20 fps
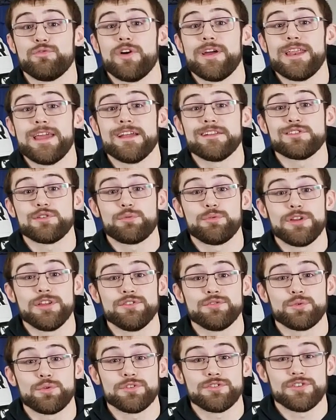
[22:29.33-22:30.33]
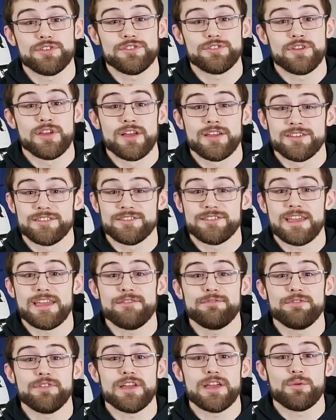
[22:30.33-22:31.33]
financial resources
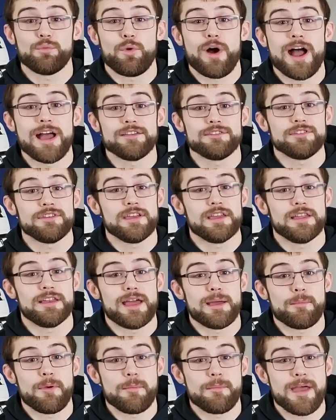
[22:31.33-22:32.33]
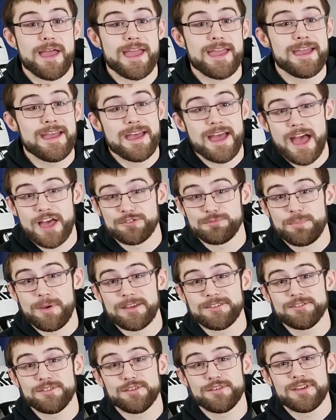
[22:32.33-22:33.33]
safely and wisely in MMA as
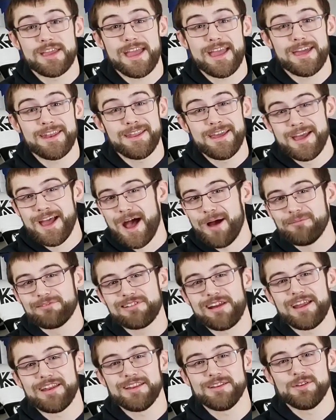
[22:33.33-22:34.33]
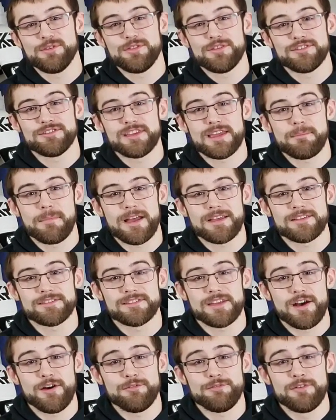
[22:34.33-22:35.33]
best you can. I'm trying to do the same
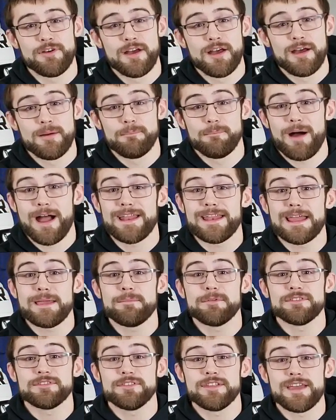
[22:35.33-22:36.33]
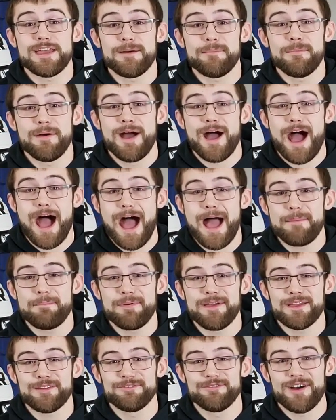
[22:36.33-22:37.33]
myself. My name is Liam. I
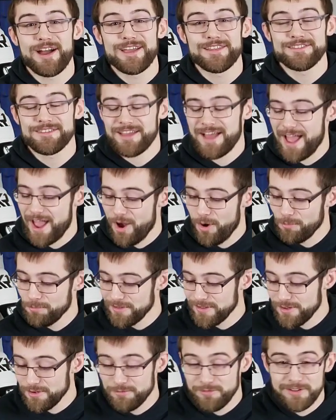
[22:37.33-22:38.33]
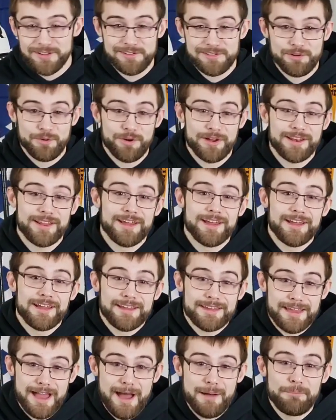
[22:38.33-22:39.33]
pick fights. I hope that you've enjoyed.
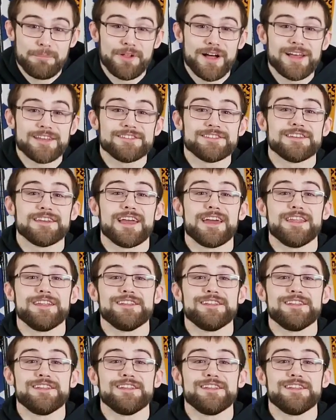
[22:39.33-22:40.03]
God bless and